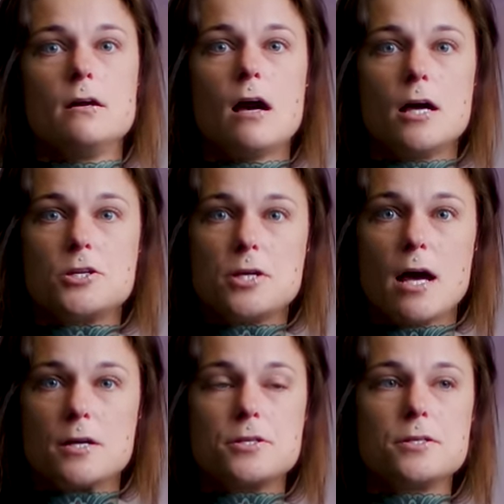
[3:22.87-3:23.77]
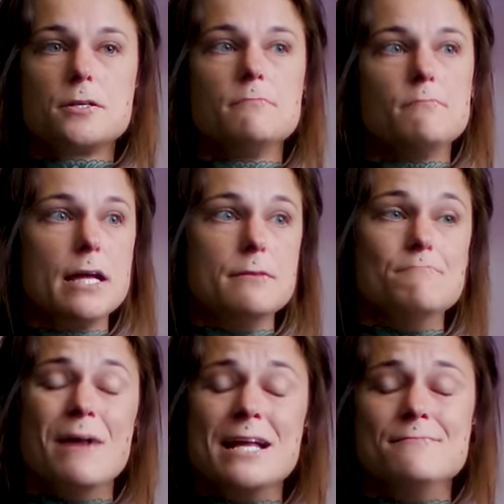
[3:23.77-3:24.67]
Hush, hush.
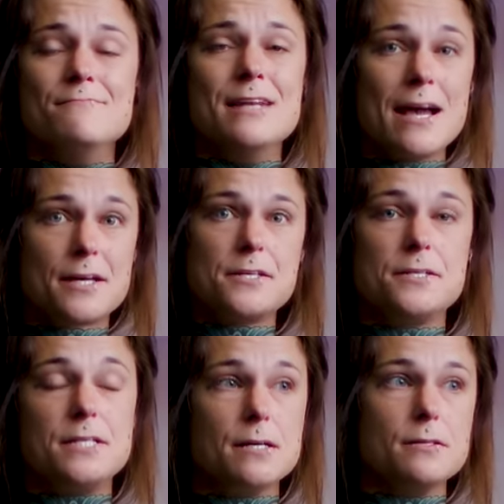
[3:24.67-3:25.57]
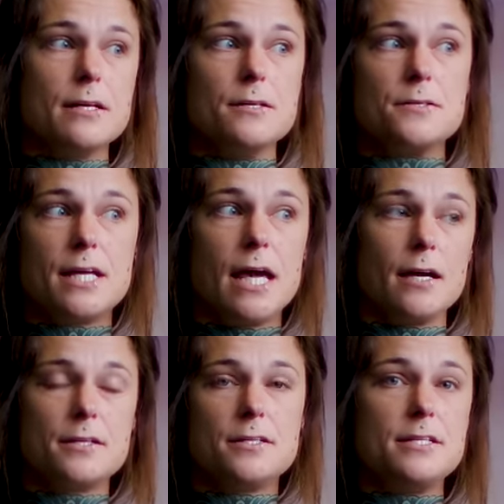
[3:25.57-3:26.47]
My neck still is
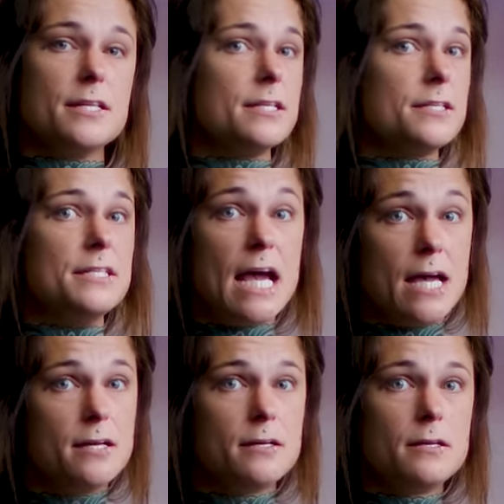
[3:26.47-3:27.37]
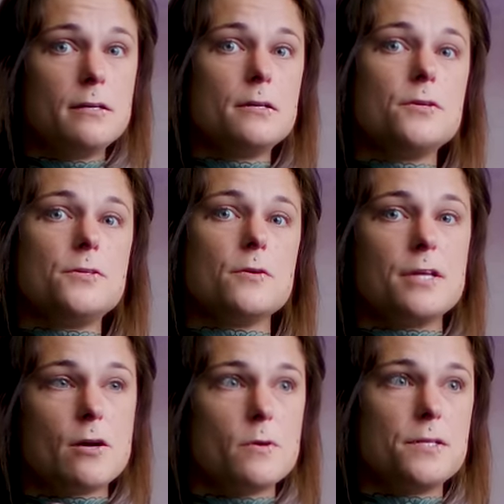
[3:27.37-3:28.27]
kinked to this day. So
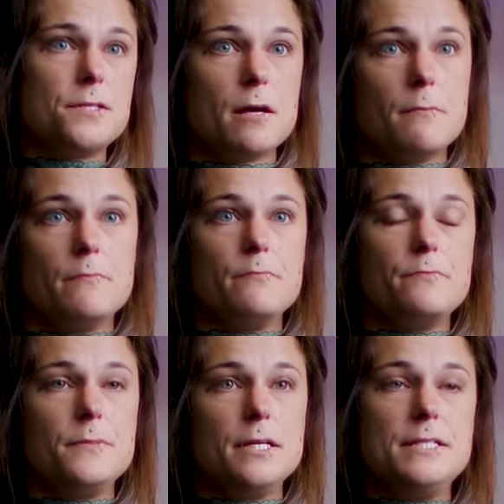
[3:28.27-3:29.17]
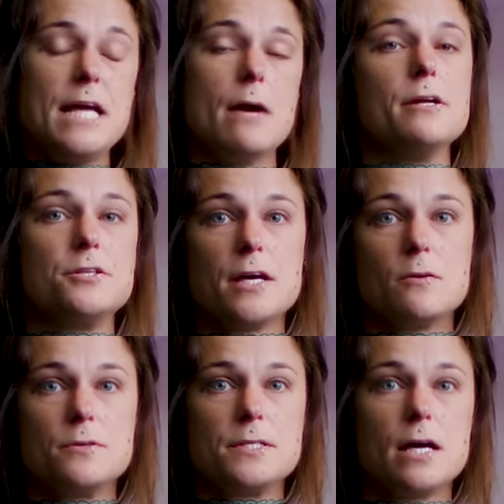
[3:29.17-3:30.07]
there was some damage that
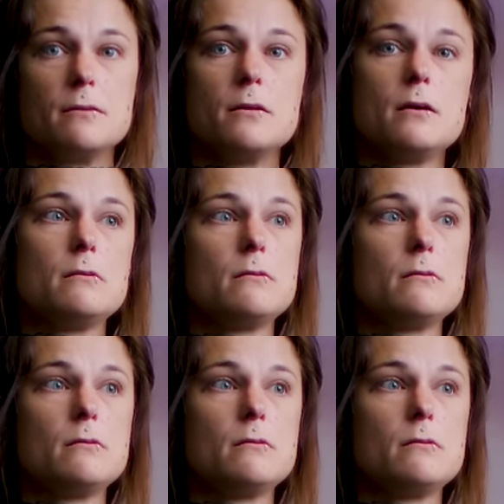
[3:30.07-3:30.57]
was done.